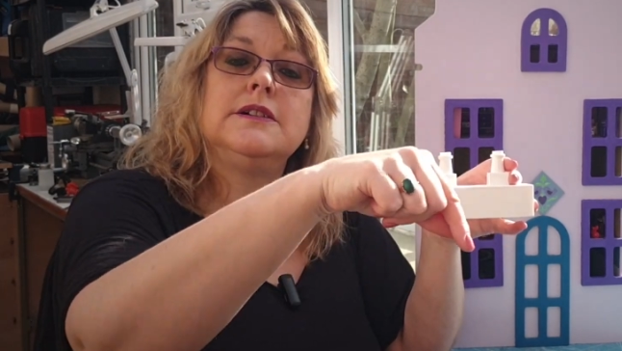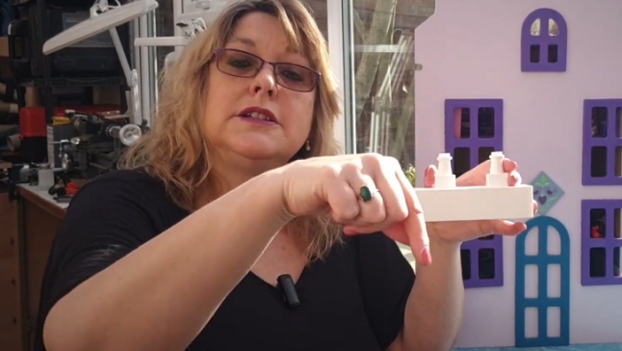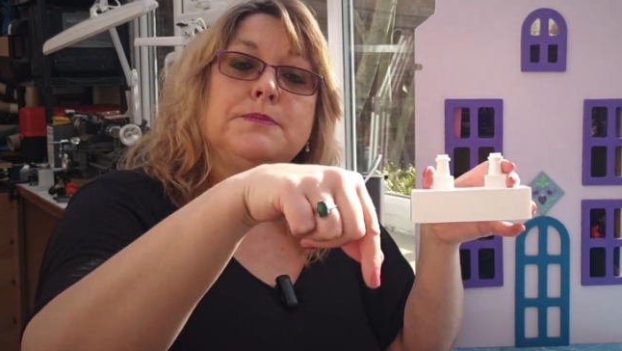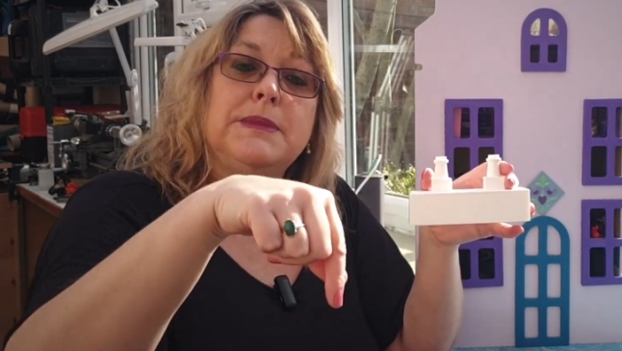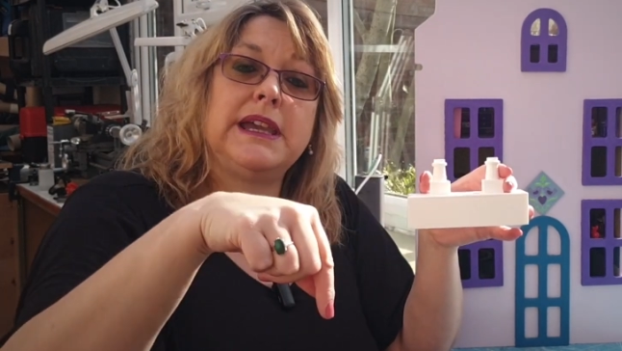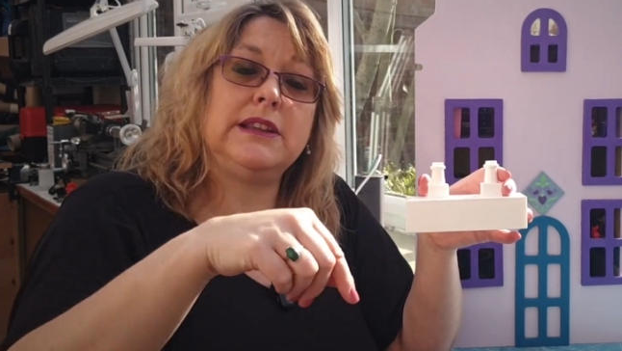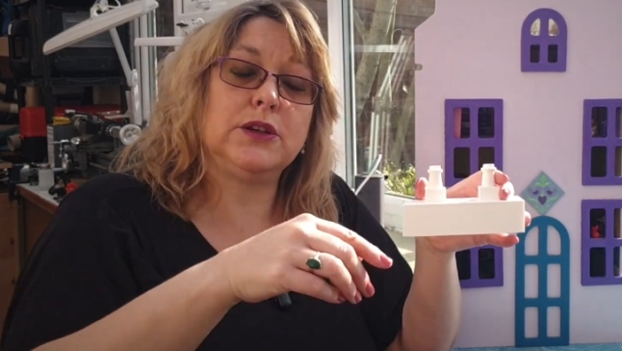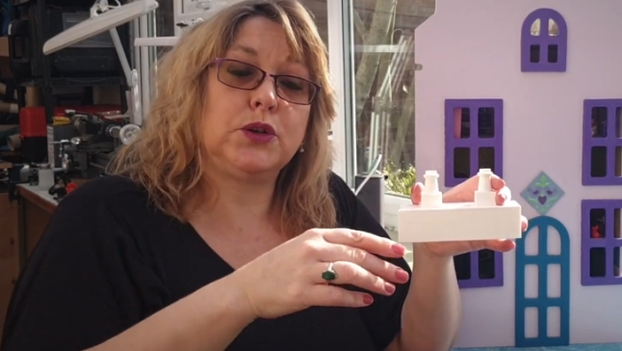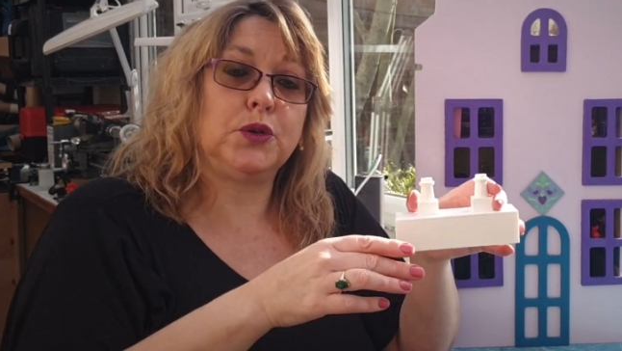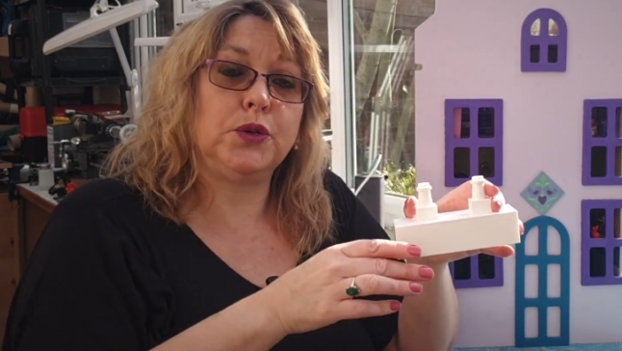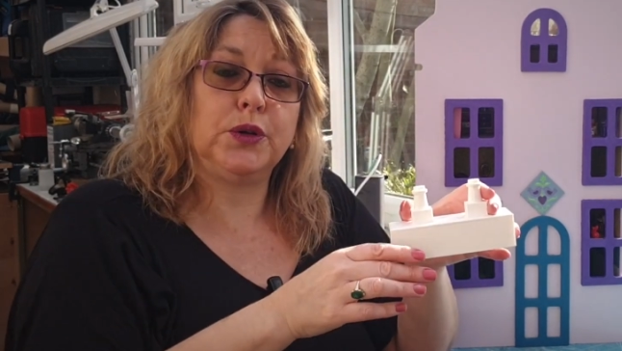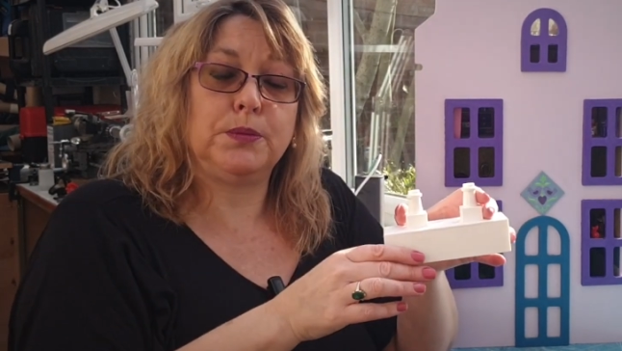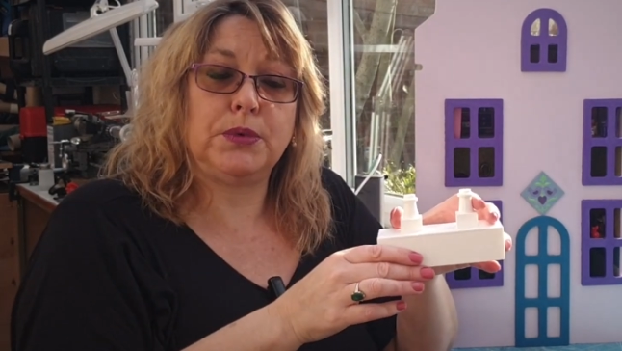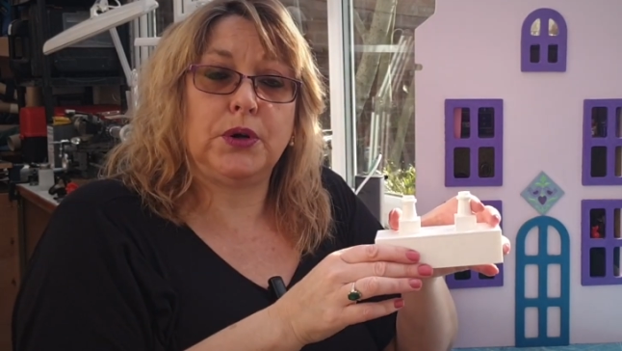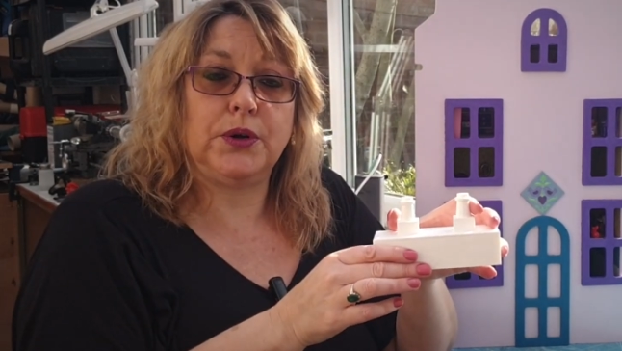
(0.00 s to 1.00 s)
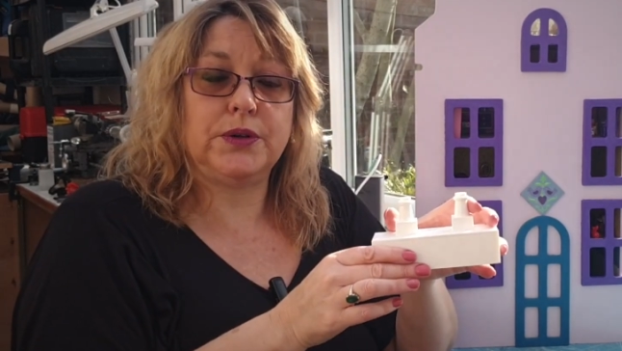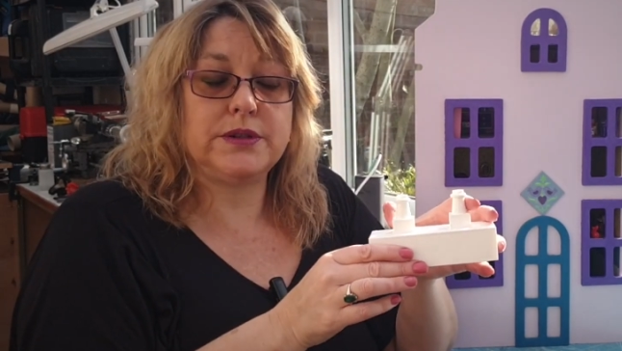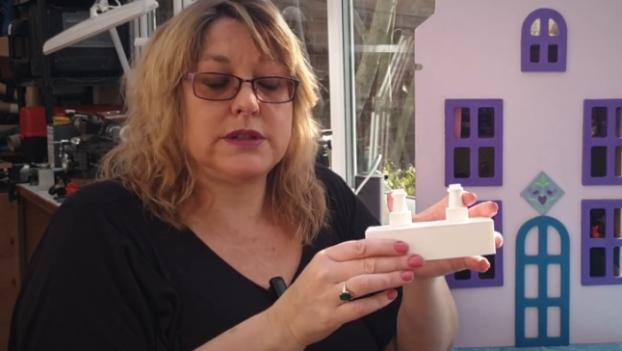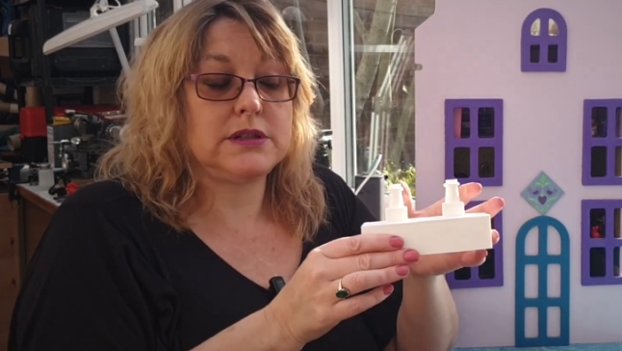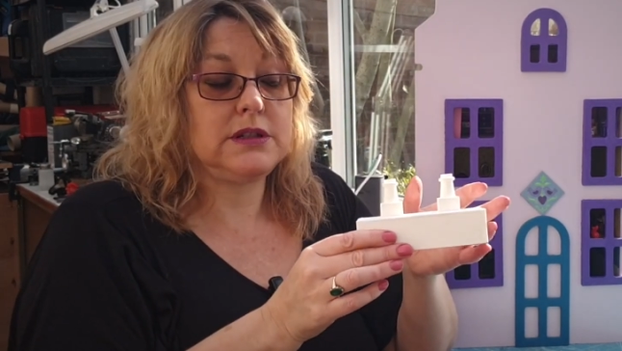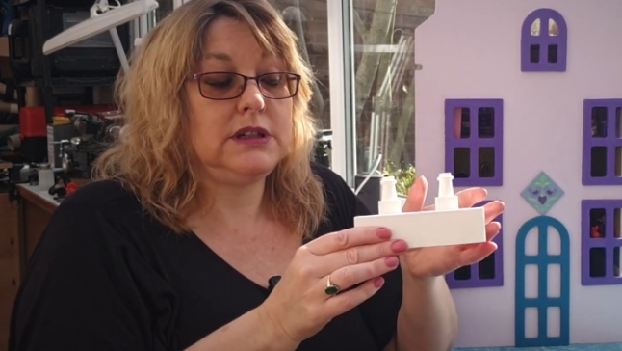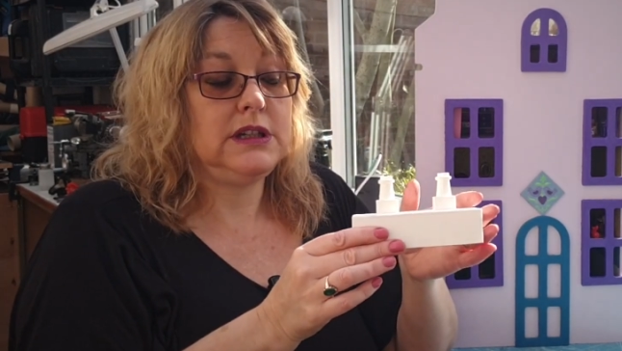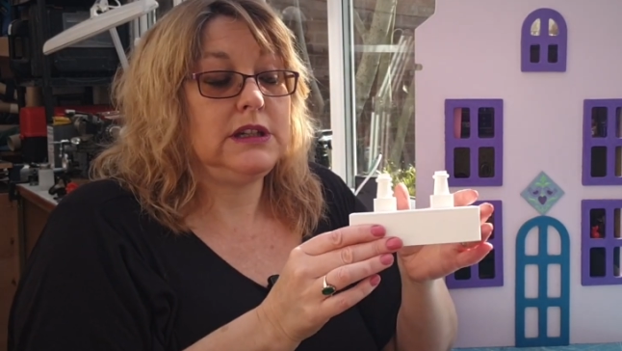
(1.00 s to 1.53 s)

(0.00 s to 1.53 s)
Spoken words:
to make the coil pot.